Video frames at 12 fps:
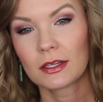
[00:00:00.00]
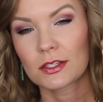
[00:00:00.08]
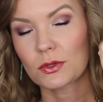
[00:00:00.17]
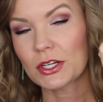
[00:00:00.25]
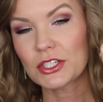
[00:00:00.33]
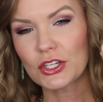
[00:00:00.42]

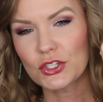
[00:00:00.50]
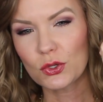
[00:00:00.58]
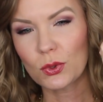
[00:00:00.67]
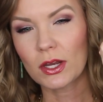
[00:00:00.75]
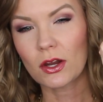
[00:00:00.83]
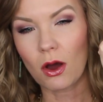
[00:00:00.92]
So I did
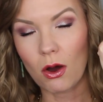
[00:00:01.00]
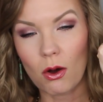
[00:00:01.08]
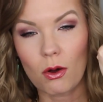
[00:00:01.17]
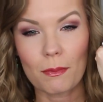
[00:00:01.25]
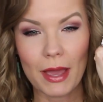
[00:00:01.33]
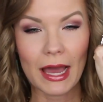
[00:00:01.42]
do an
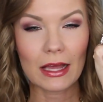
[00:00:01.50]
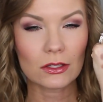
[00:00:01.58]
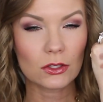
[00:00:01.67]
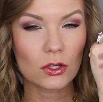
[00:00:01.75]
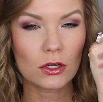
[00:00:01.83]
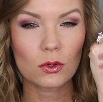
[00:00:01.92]
all
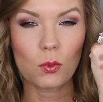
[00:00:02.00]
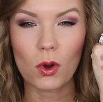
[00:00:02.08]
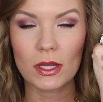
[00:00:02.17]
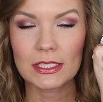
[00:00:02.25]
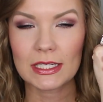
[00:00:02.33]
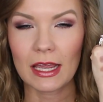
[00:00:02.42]
matte look
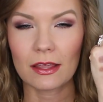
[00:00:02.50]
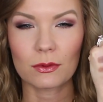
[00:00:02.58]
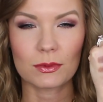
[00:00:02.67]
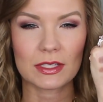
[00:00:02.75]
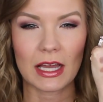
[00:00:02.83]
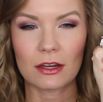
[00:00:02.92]
one day that
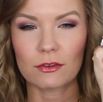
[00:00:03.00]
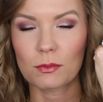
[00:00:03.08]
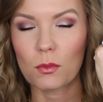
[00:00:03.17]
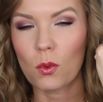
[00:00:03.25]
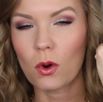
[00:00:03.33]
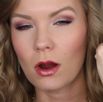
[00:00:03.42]
was kind of
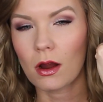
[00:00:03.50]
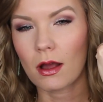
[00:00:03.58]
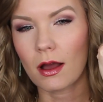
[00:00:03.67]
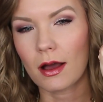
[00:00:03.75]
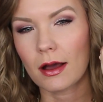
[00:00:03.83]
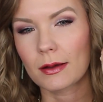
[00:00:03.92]

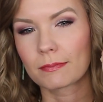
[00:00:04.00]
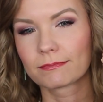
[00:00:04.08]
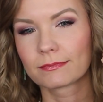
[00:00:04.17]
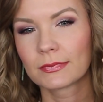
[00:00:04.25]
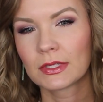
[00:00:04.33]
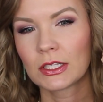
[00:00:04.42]
more
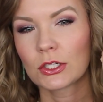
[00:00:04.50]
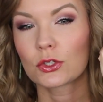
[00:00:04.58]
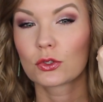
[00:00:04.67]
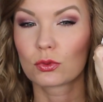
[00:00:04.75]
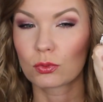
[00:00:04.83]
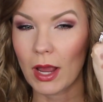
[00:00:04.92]
um,
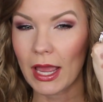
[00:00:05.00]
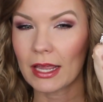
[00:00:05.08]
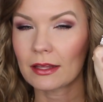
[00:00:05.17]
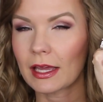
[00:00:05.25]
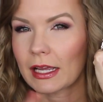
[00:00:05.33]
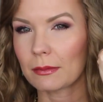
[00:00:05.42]

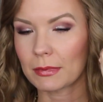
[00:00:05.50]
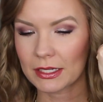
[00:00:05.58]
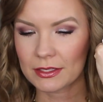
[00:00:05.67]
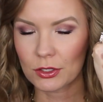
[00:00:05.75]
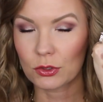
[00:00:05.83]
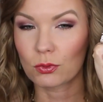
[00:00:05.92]
gray, like I
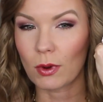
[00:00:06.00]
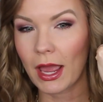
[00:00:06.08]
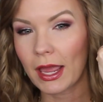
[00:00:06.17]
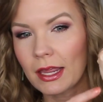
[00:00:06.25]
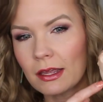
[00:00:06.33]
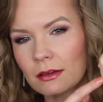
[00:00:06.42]
mixed the
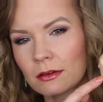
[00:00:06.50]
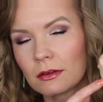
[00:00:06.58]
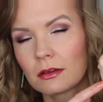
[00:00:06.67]
gray.